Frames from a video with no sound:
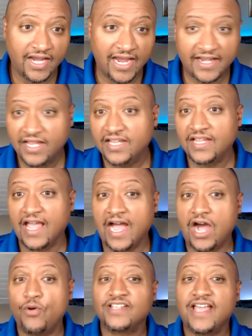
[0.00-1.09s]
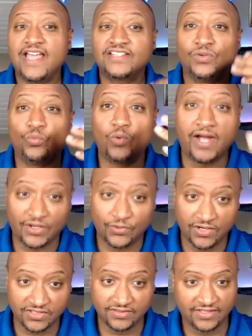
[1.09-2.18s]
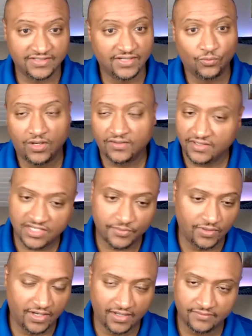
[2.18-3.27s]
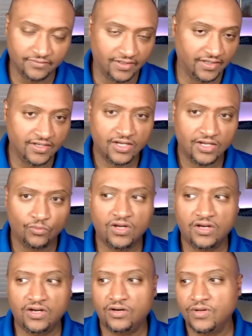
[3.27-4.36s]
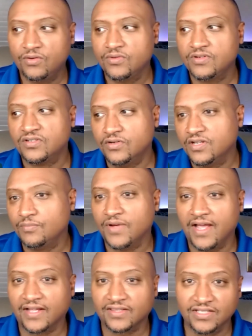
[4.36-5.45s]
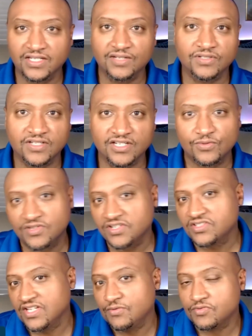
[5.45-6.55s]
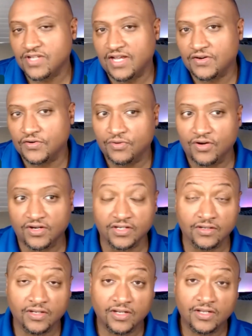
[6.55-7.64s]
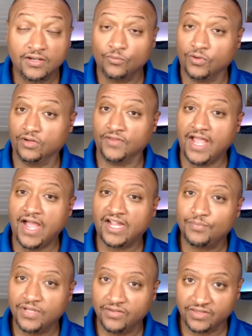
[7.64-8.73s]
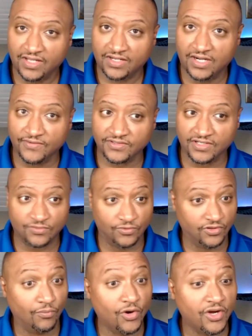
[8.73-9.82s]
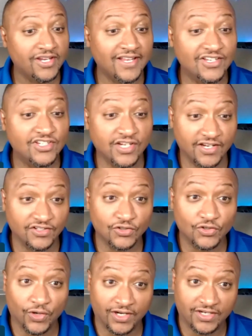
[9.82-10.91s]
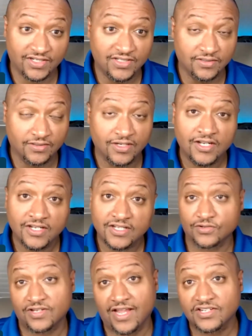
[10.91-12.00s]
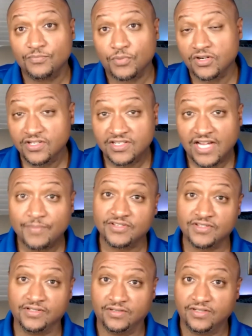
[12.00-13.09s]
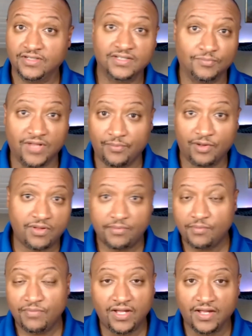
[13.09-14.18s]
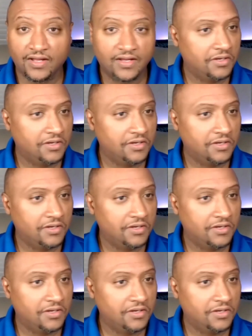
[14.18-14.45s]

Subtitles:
And I always ask the why question. They say, what? They tell me why, right? Well, we were doing it back then because we were just seeing what was out on the market. Well, now I can pivot that conversation where the market has changed a great deal. So it's actually a pretty good time to sell. Blah, blah, blah, blah, blah.